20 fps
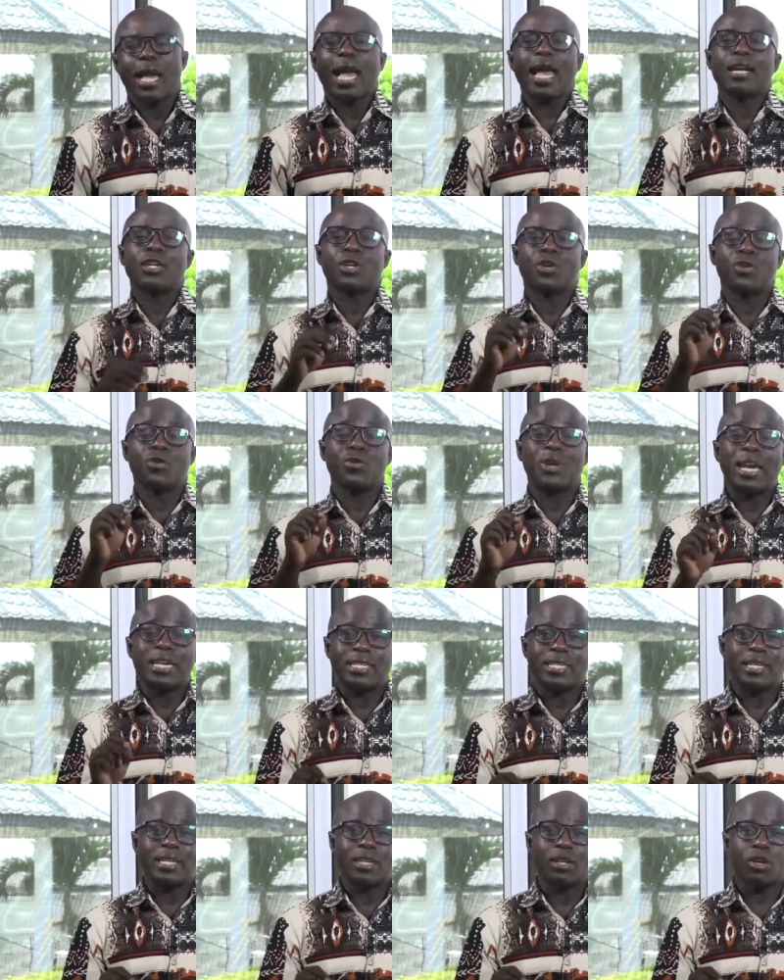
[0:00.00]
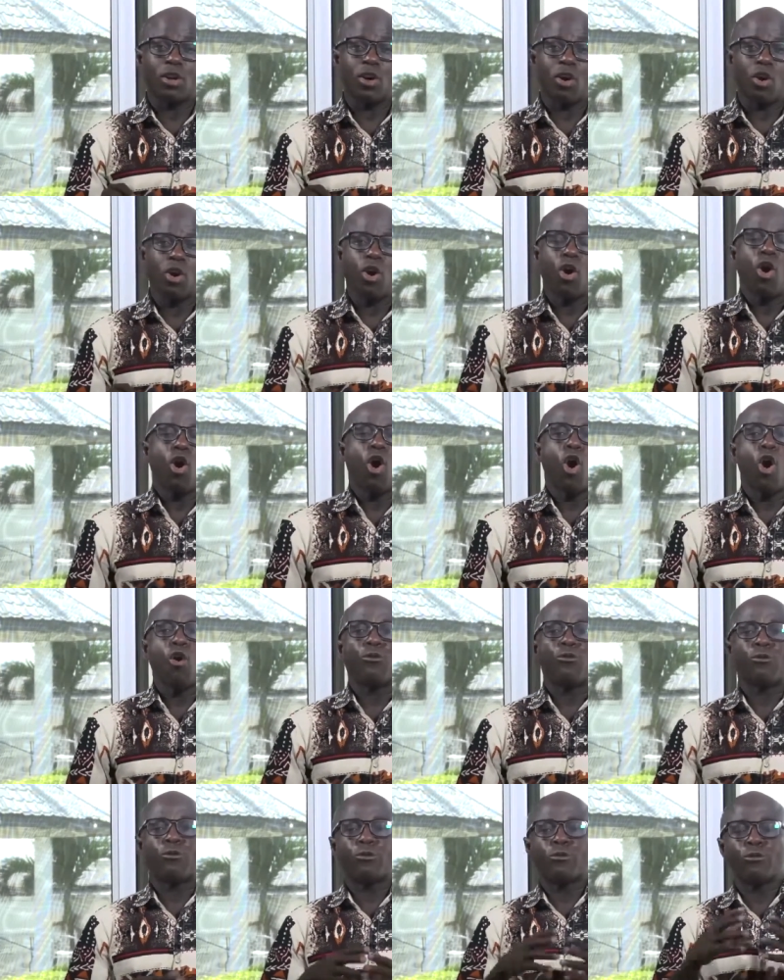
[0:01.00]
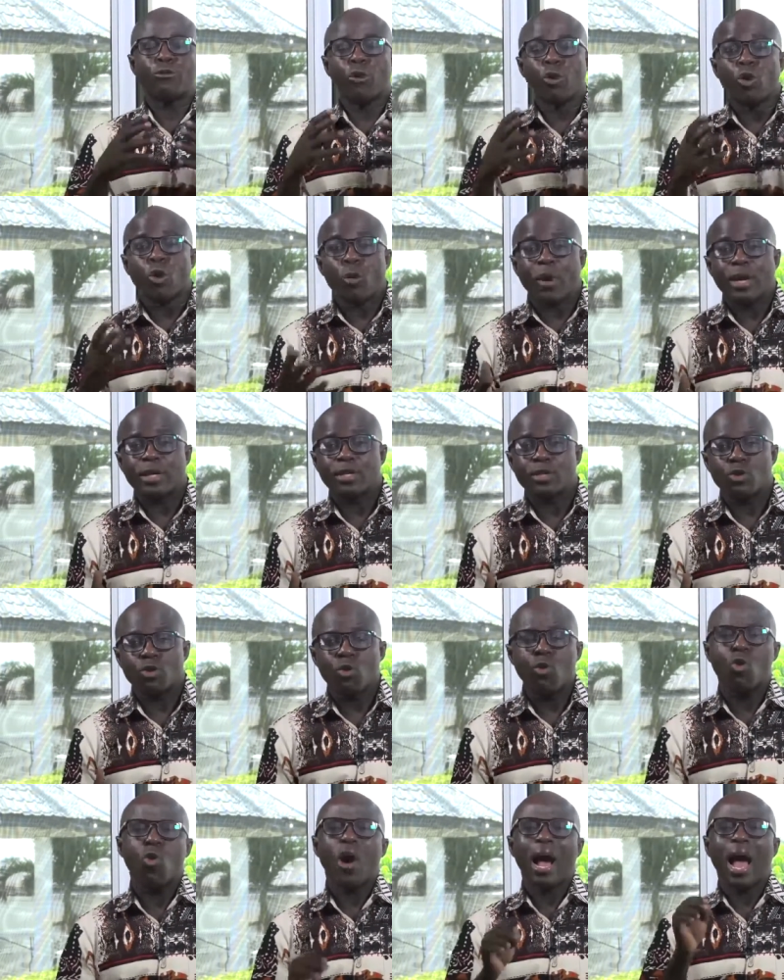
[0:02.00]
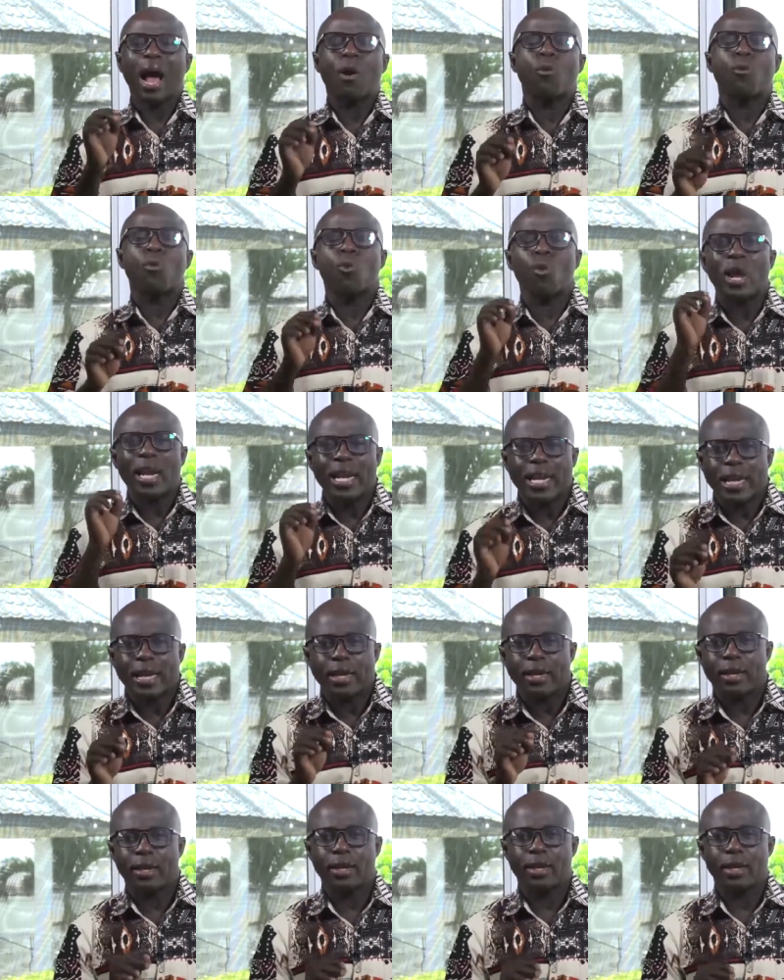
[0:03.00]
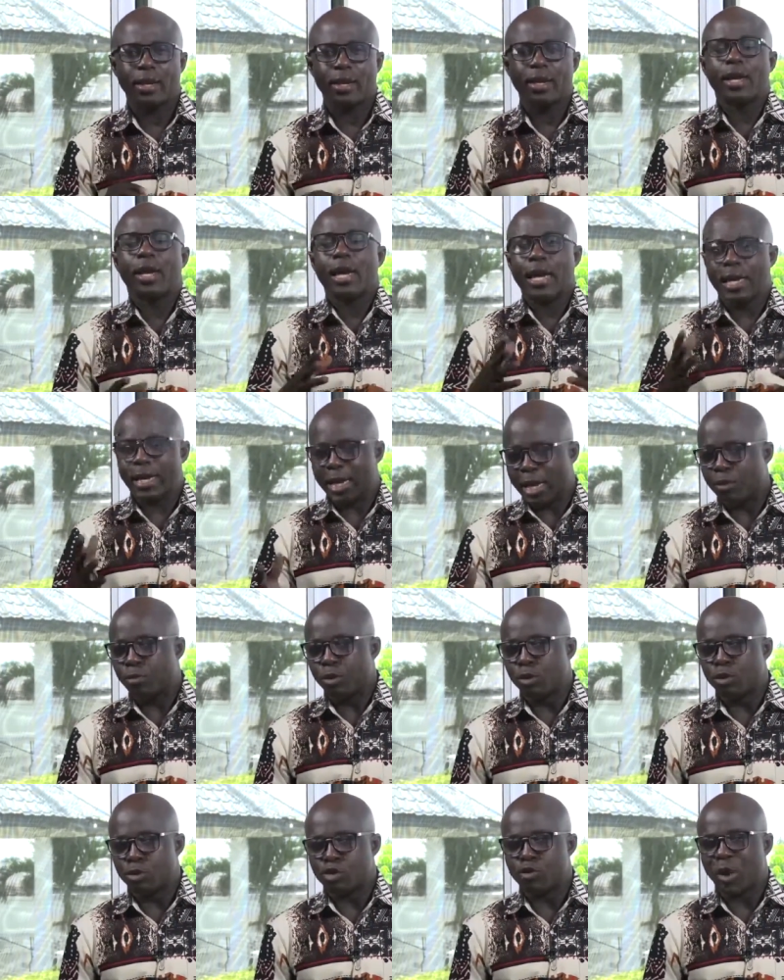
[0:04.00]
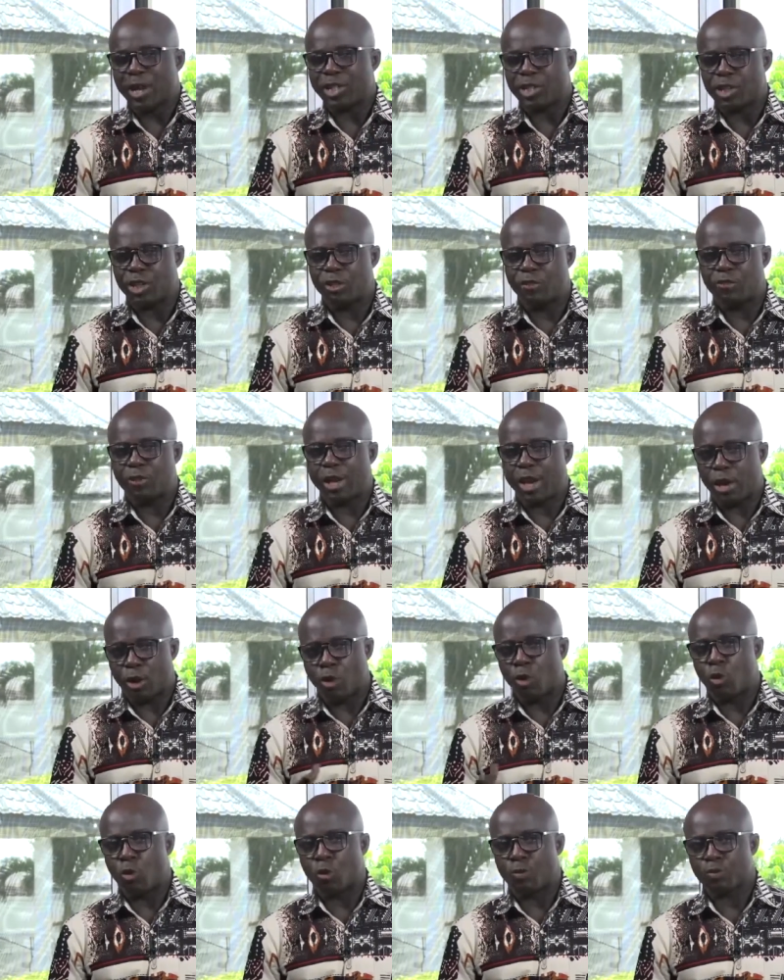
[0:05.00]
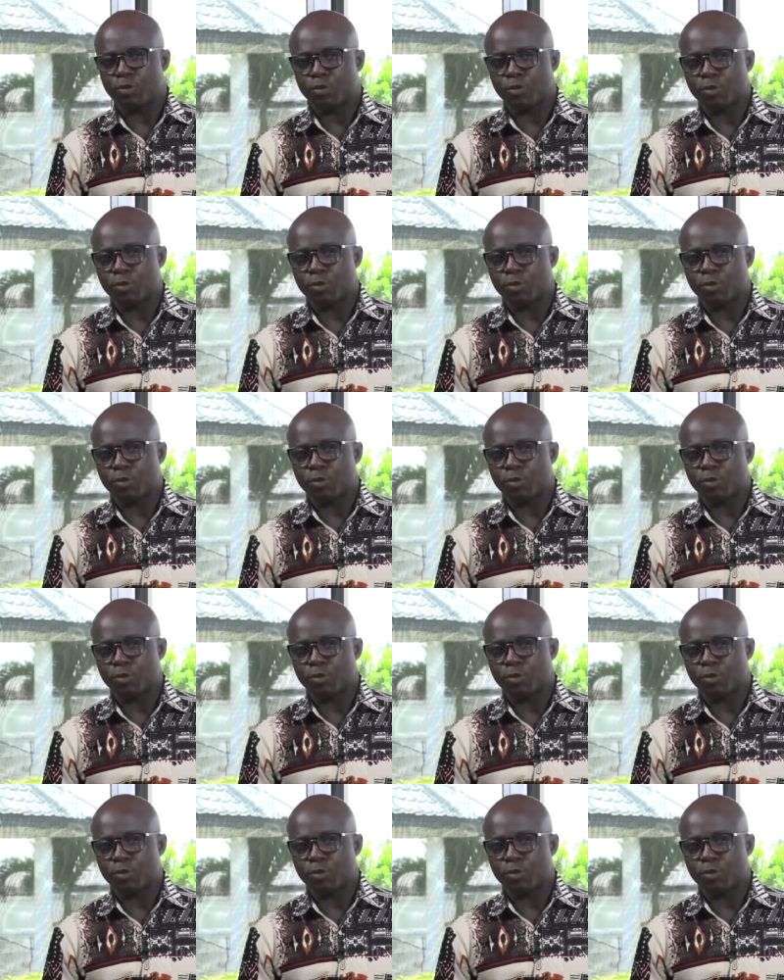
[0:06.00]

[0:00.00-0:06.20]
and creating of followers who are willing and able to achieve a goal.